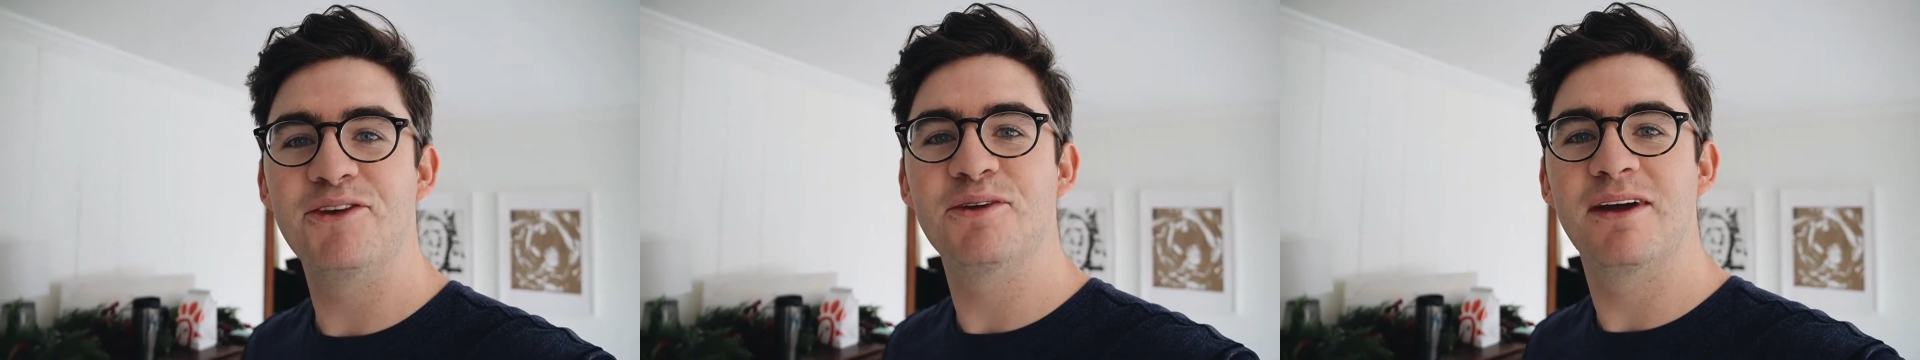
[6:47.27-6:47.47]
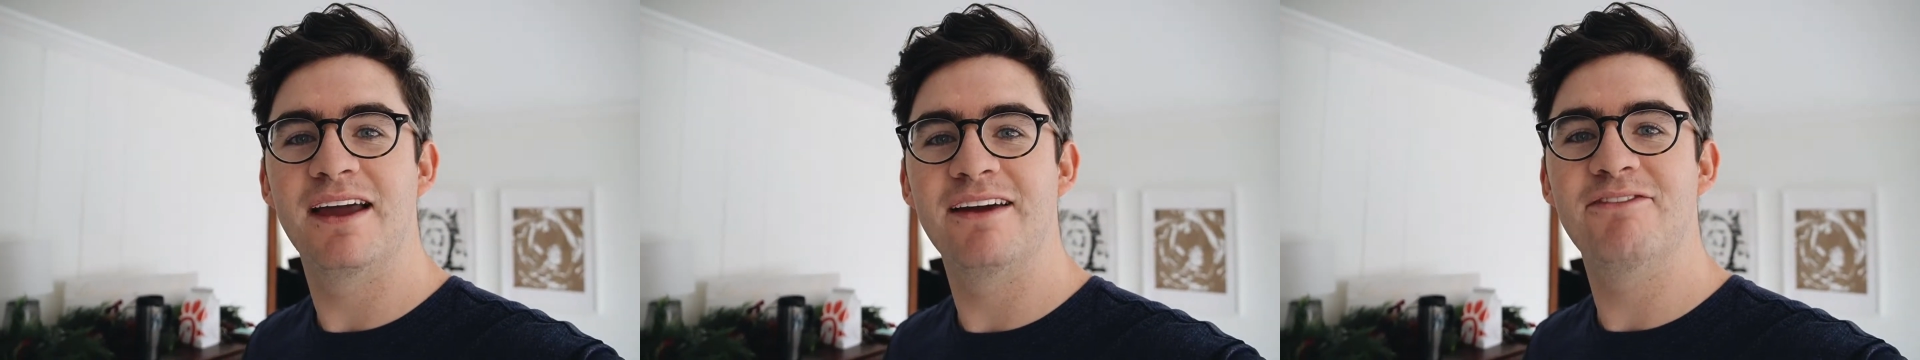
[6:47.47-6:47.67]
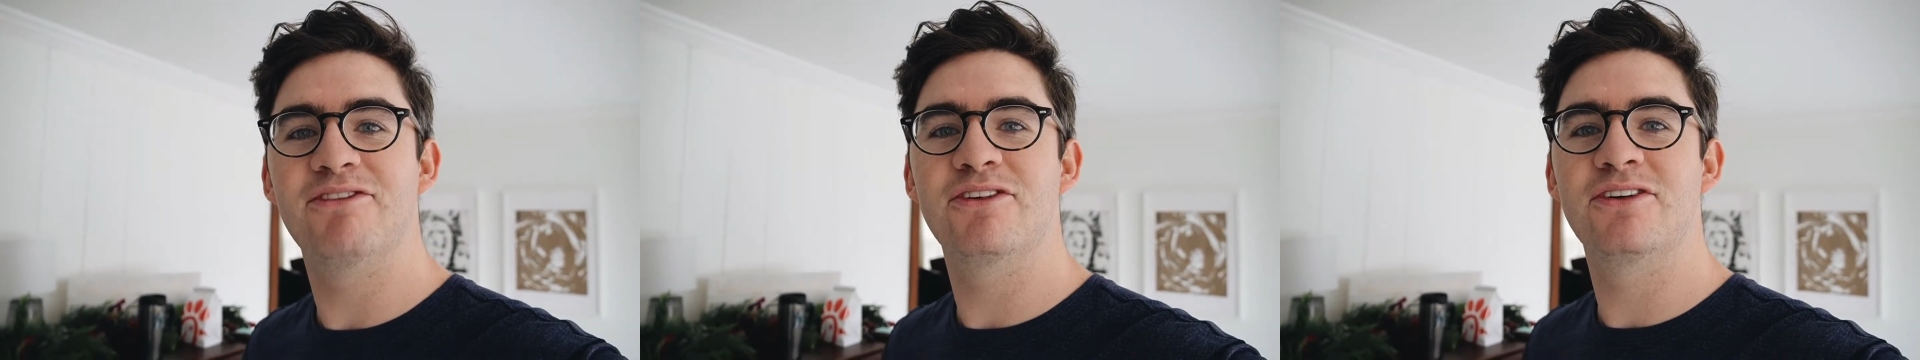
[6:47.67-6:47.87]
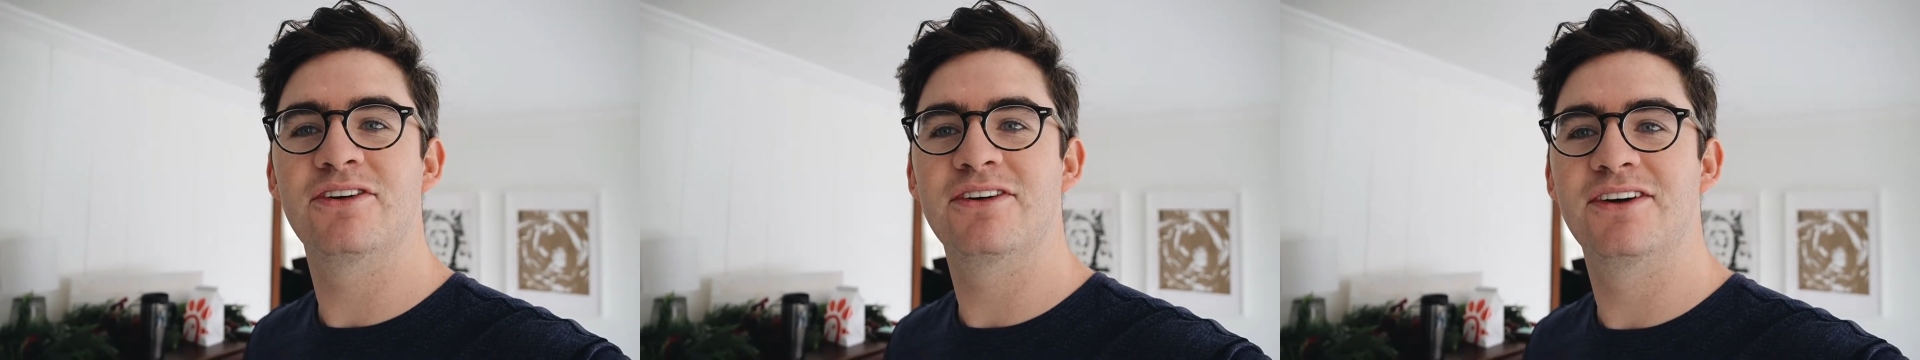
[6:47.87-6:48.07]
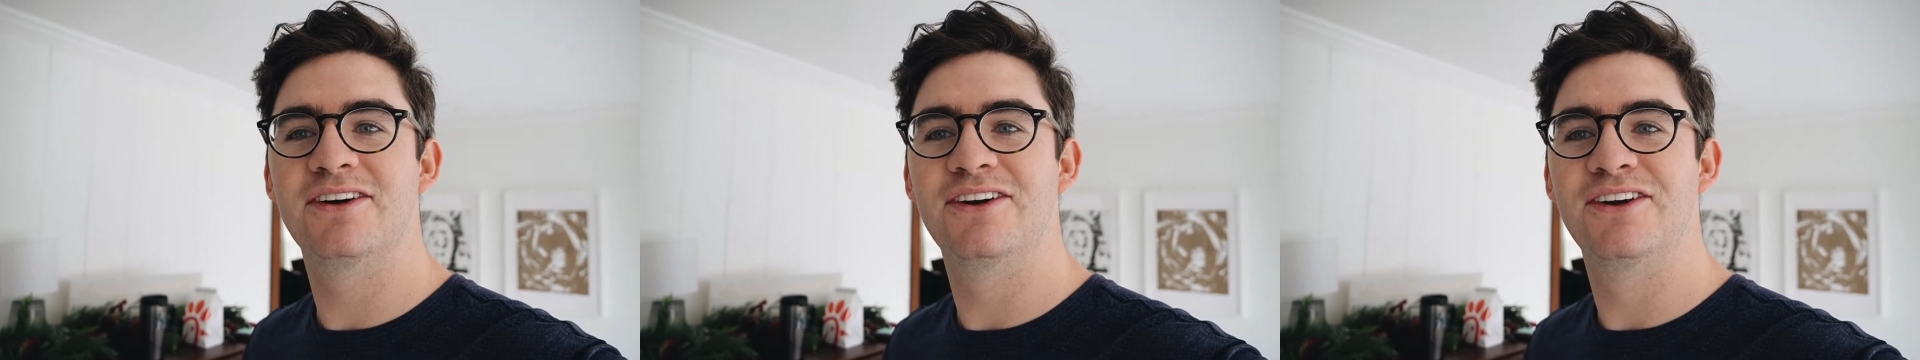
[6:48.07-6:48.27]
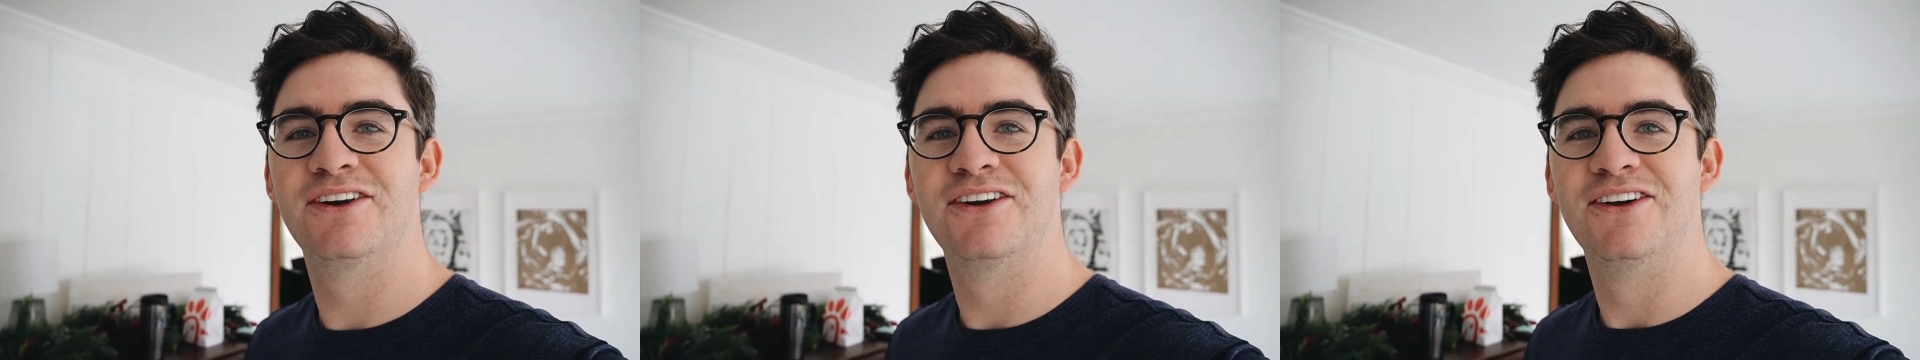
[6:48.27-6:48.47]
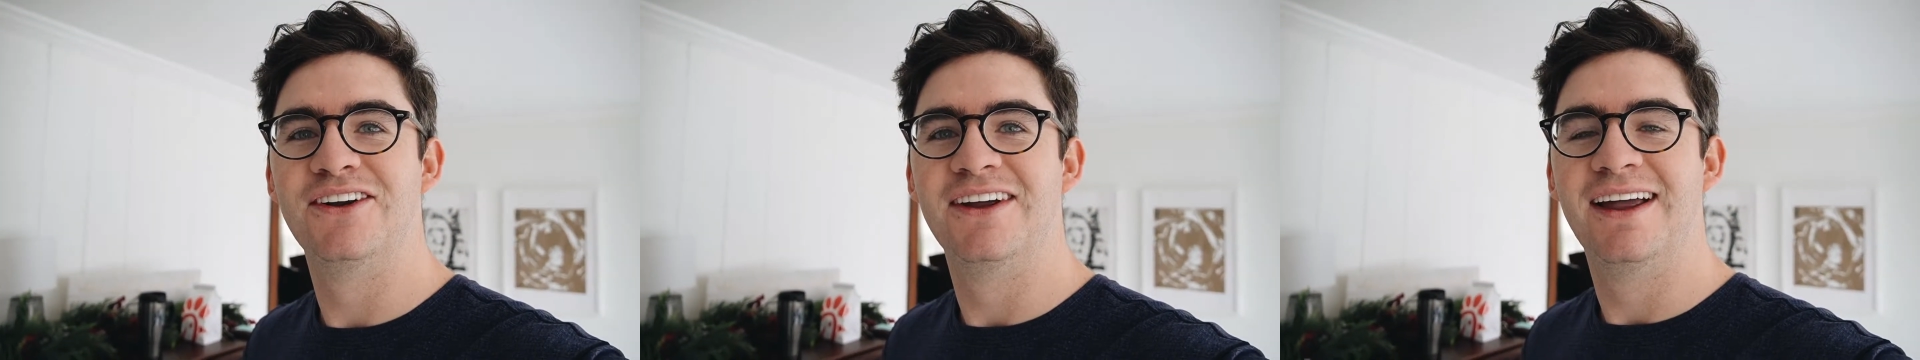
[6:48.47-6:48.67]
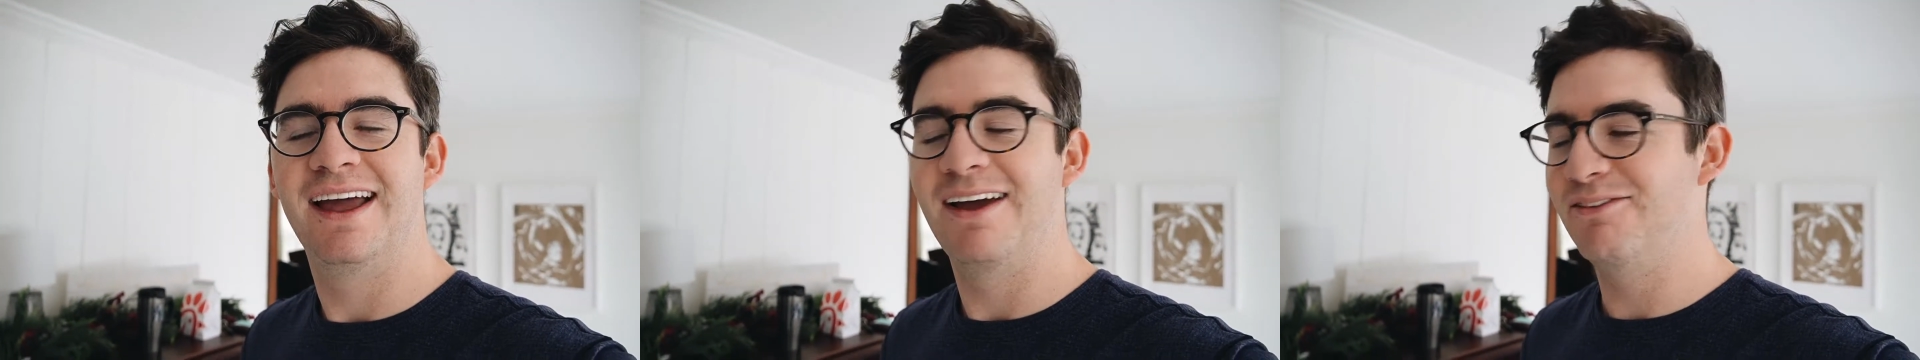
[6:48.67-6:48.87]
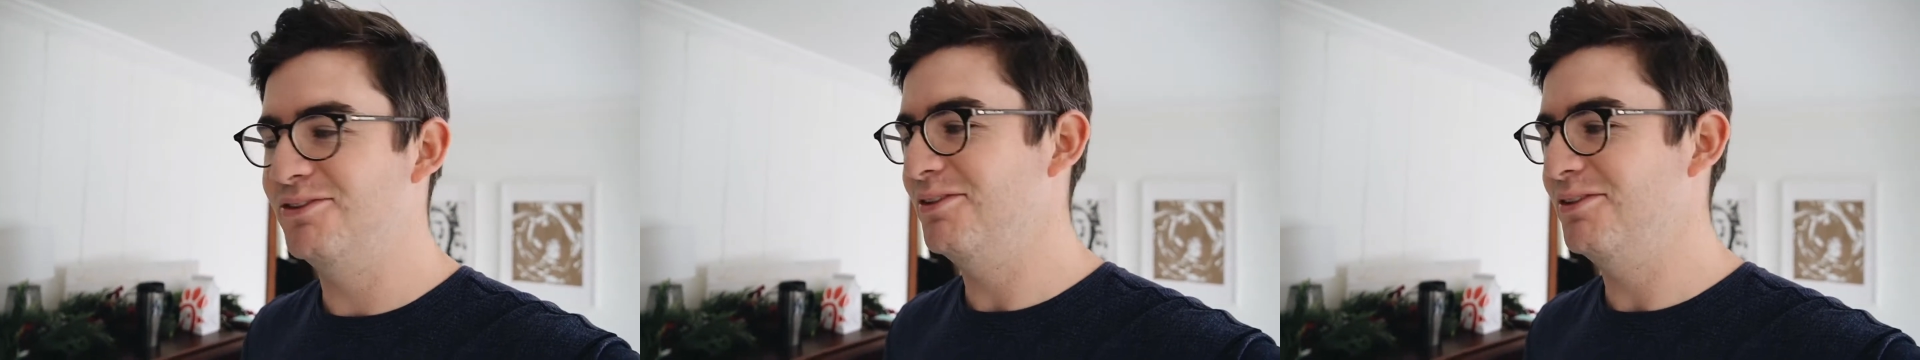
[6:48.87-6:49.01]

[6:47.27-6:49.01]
you ever? Have